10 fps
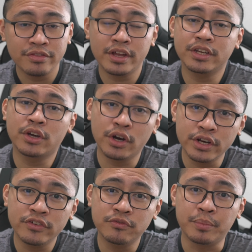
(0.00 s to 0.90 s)
that
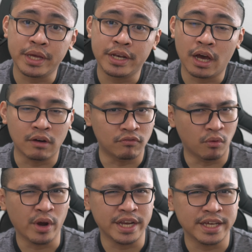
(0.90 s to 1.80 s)
could have been
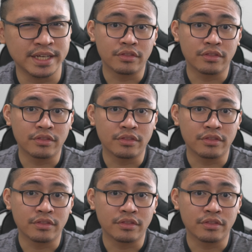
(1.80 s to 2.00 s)
avoided.